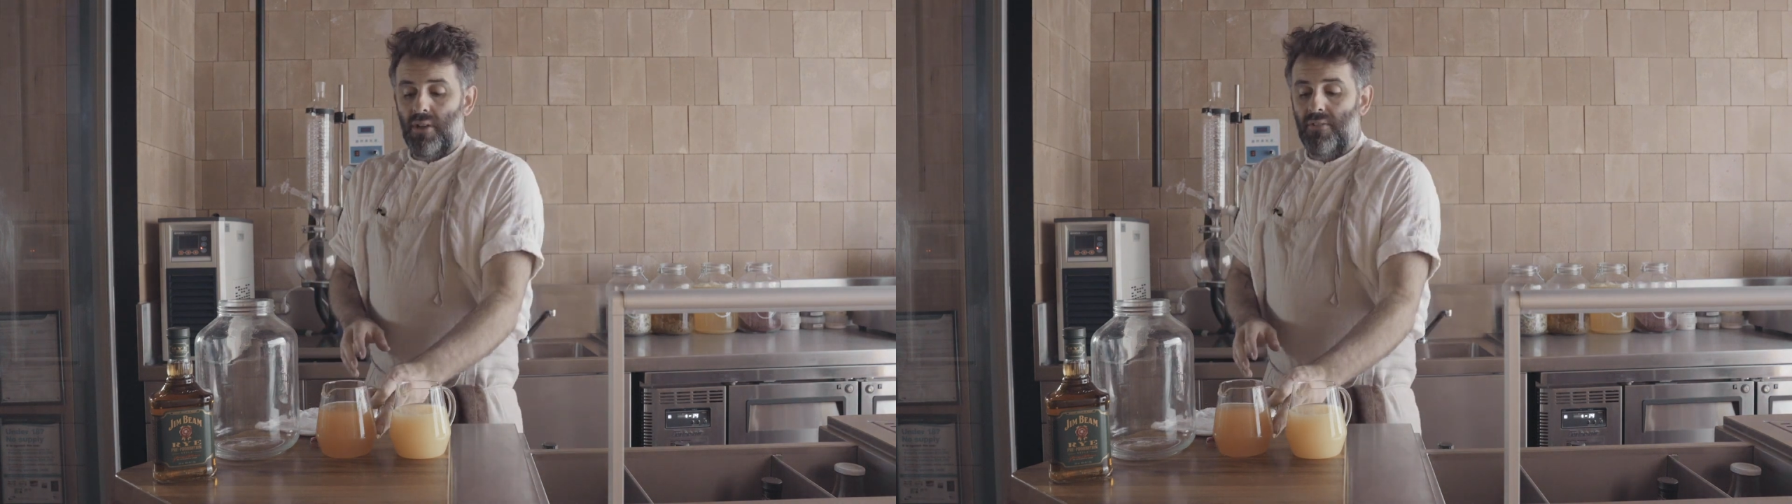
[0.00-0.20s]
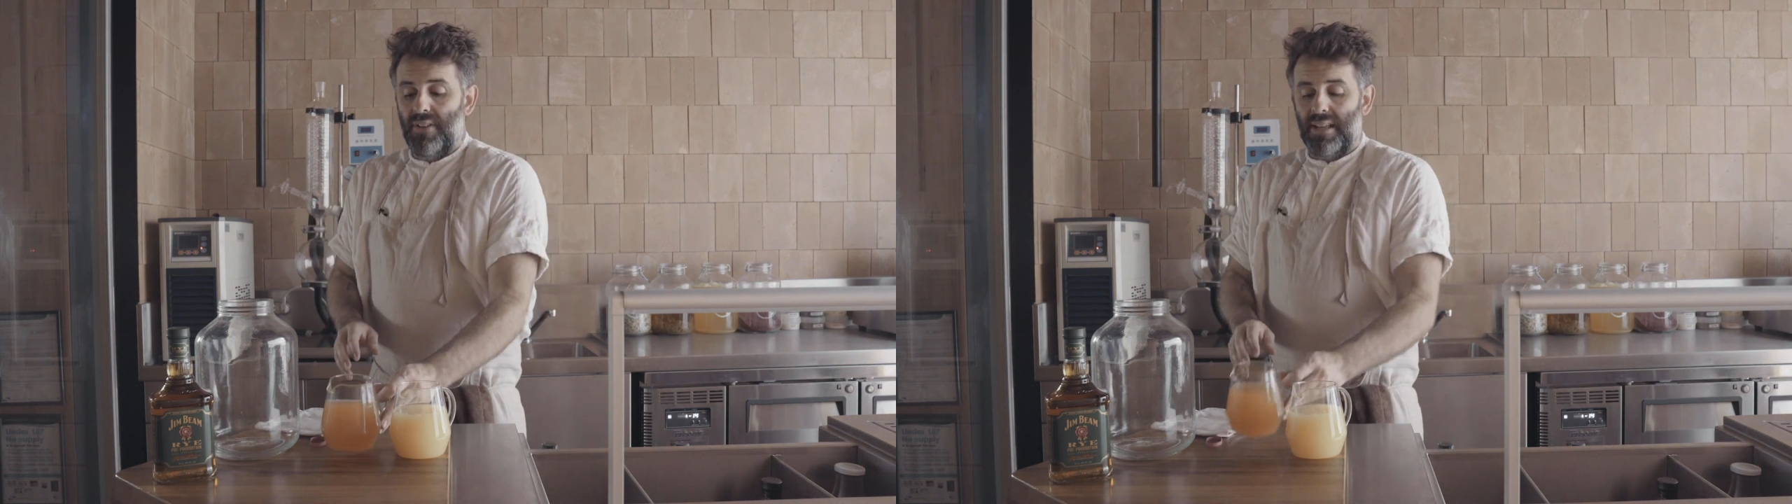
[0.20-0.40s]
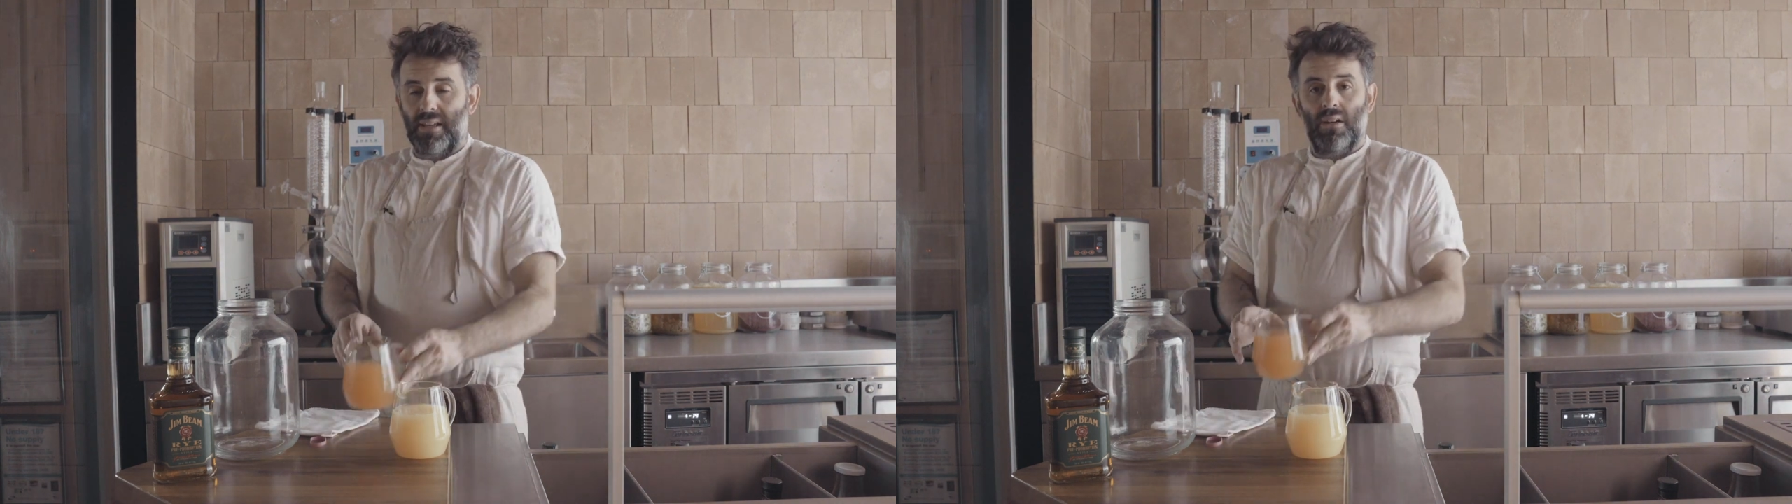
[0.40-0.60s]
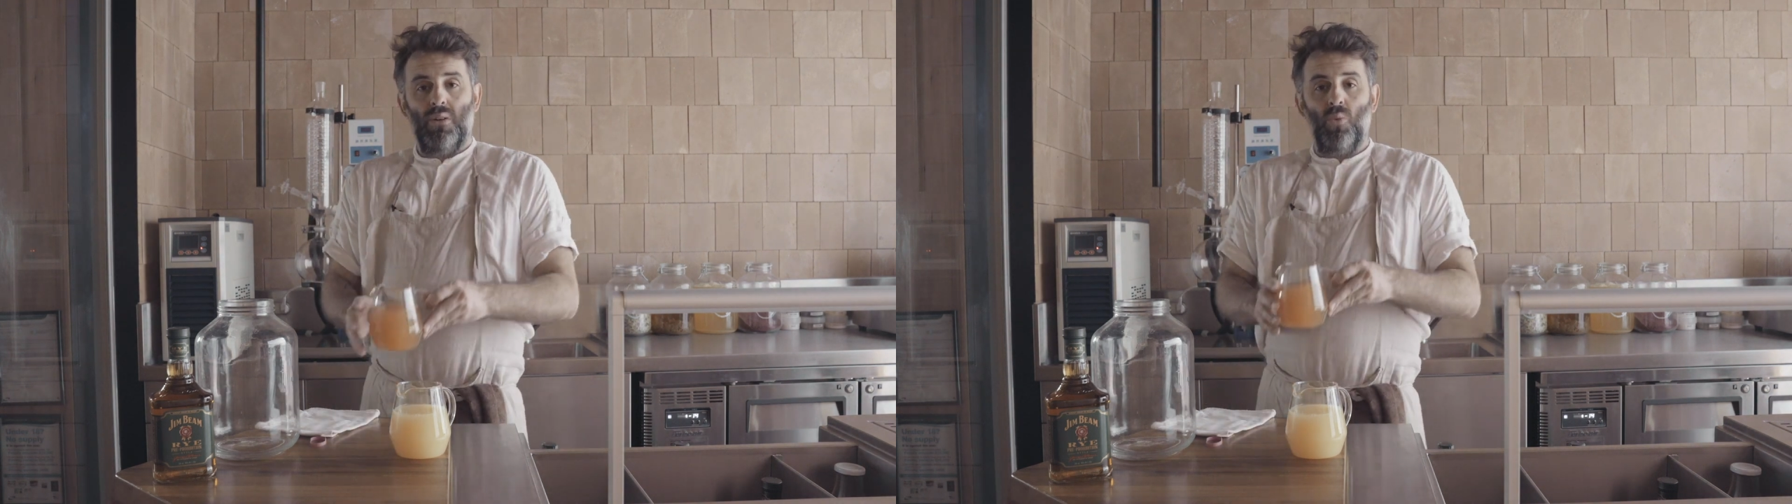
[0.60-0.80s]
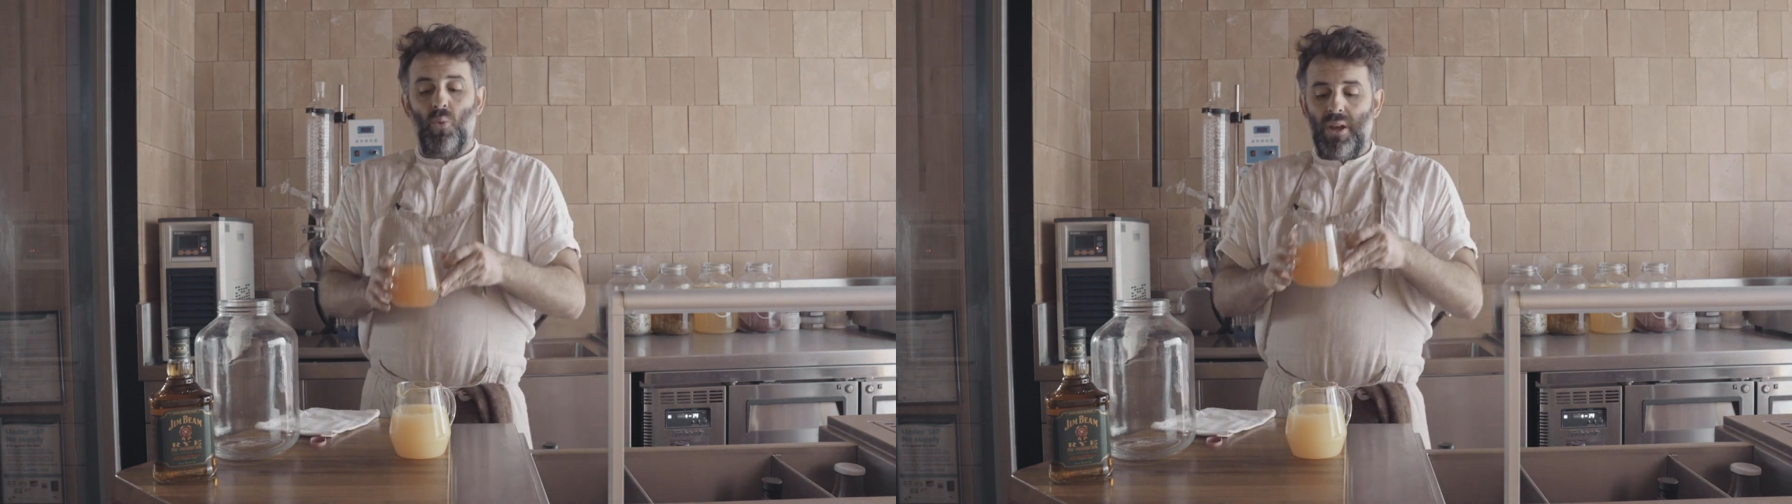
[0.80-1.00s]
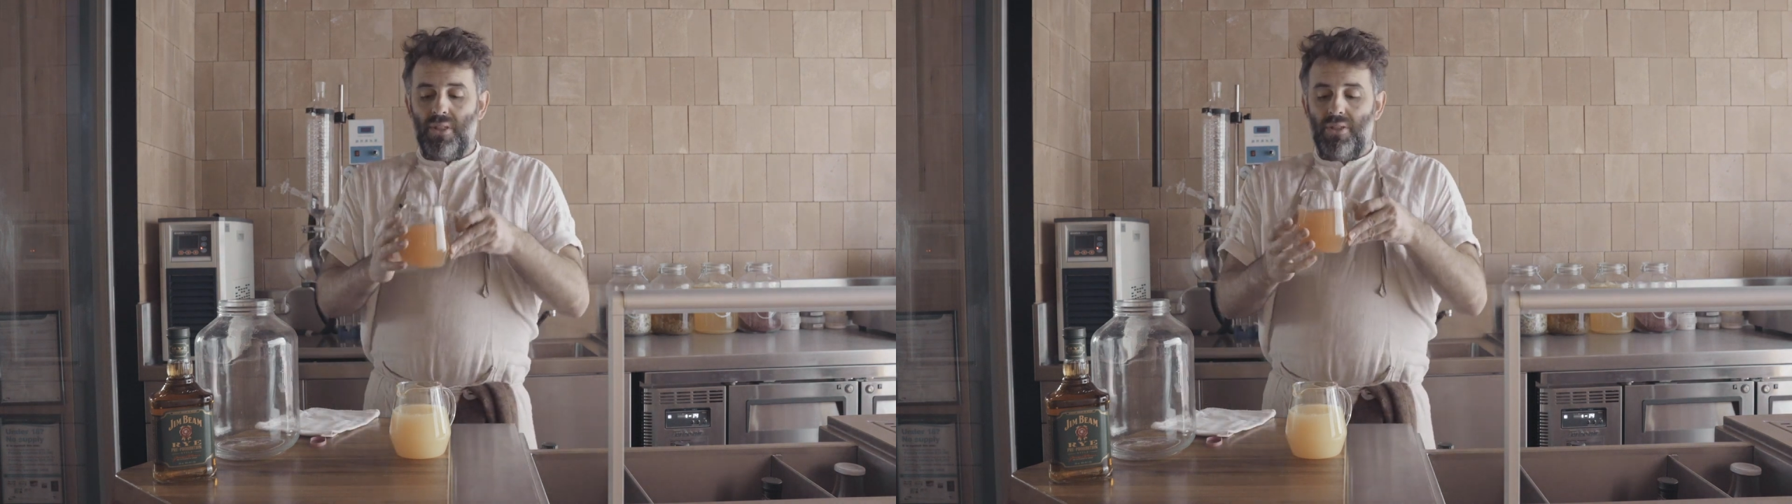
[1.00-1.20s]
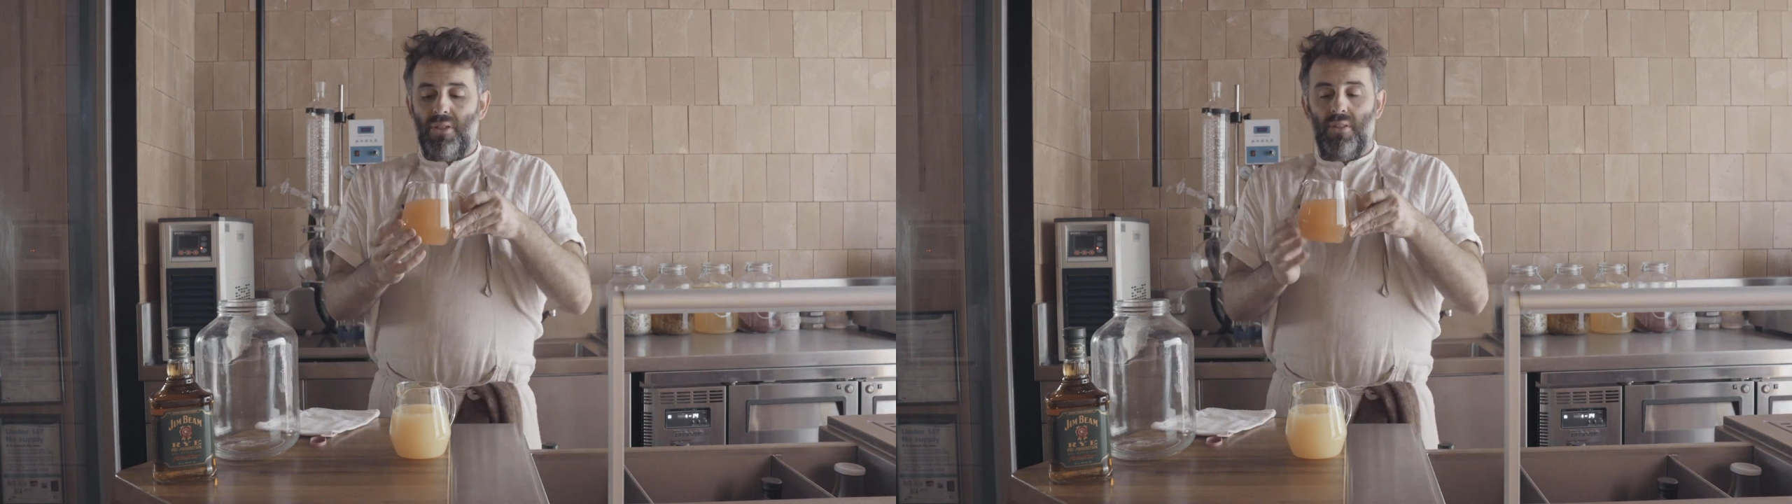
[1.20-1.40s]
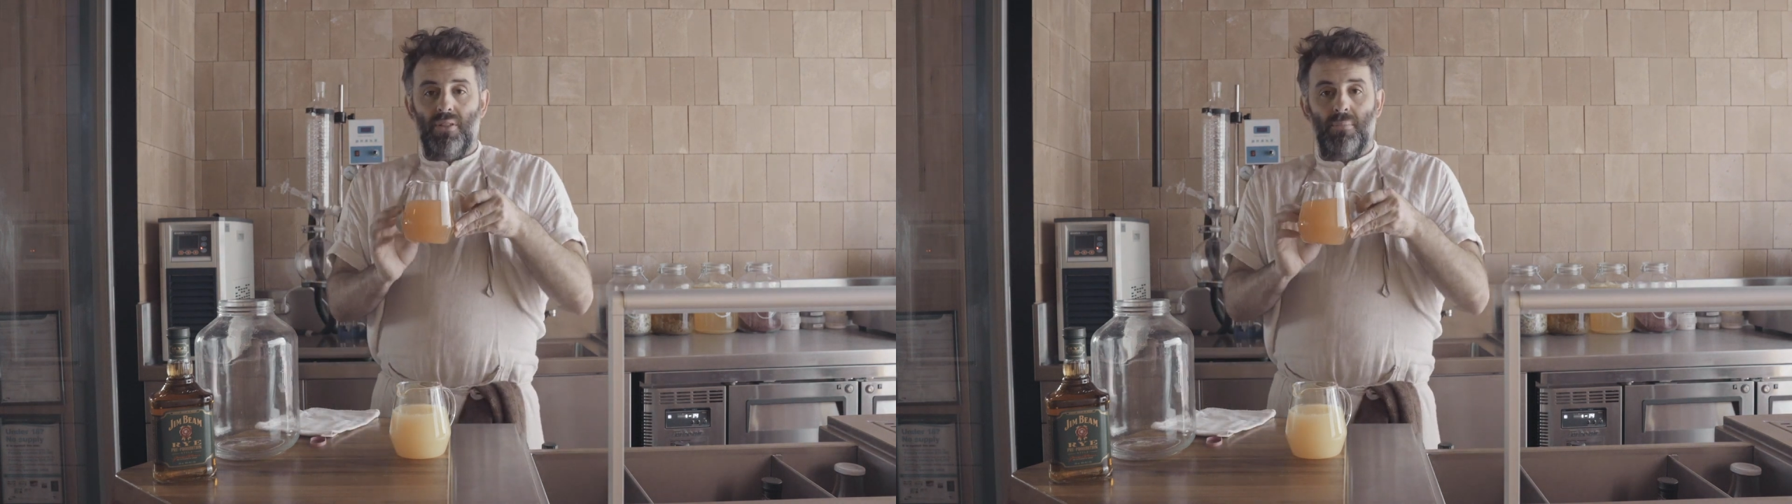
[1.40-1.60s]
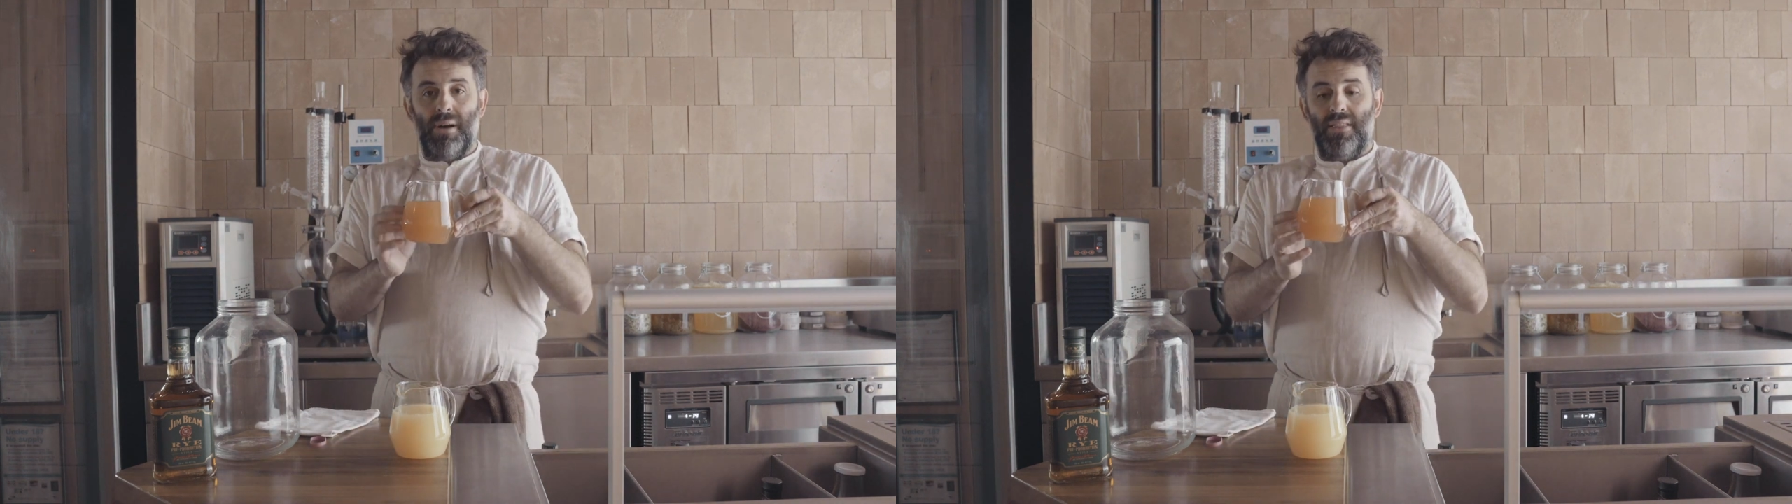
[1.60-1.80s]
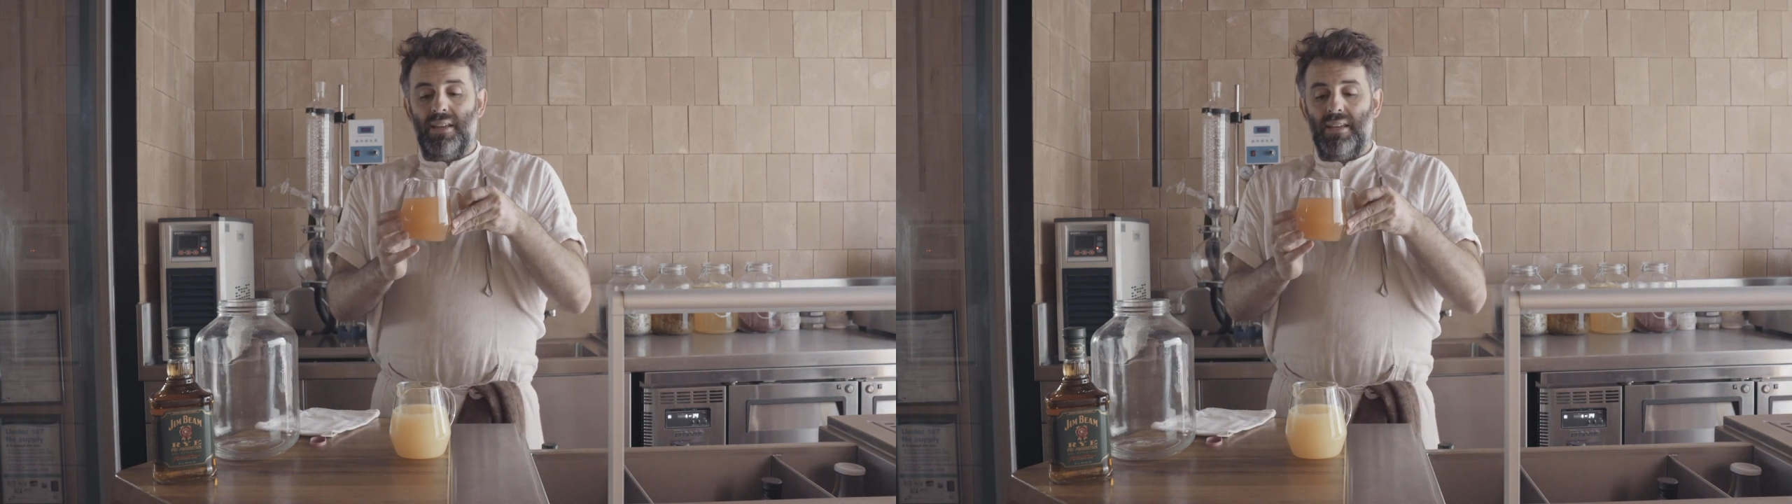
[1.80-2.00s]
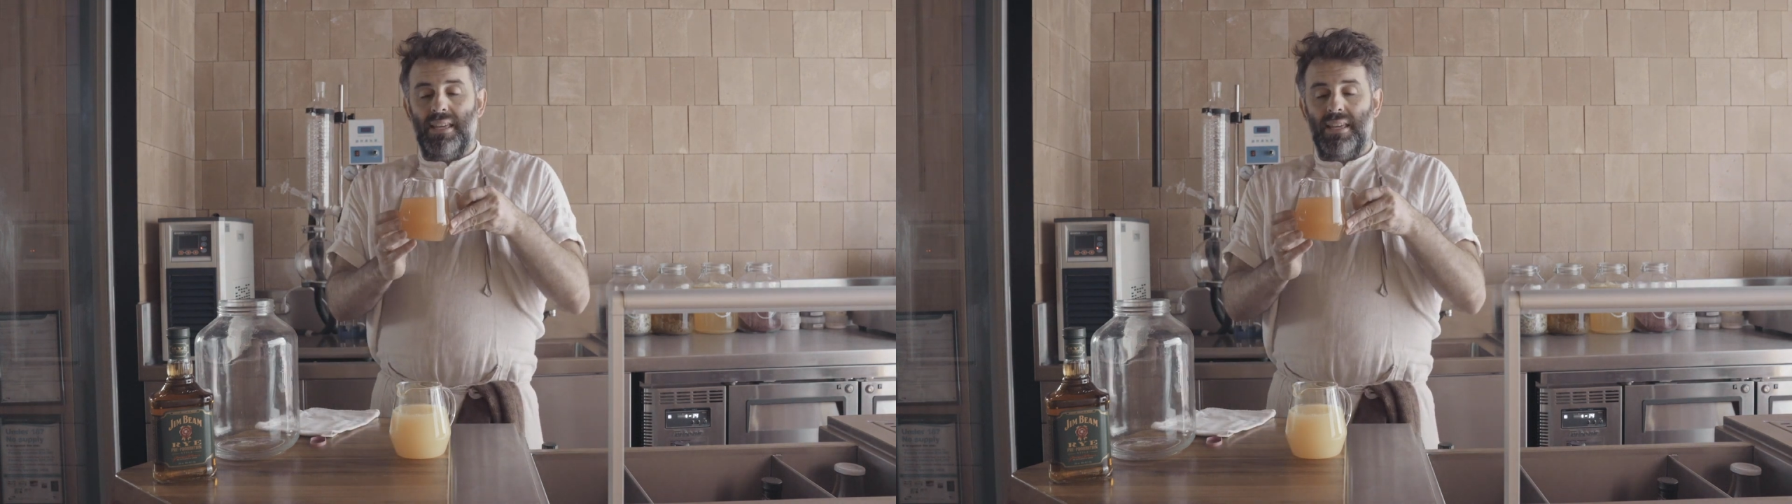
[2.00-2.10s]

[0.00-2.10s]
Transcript: vinegar with the mother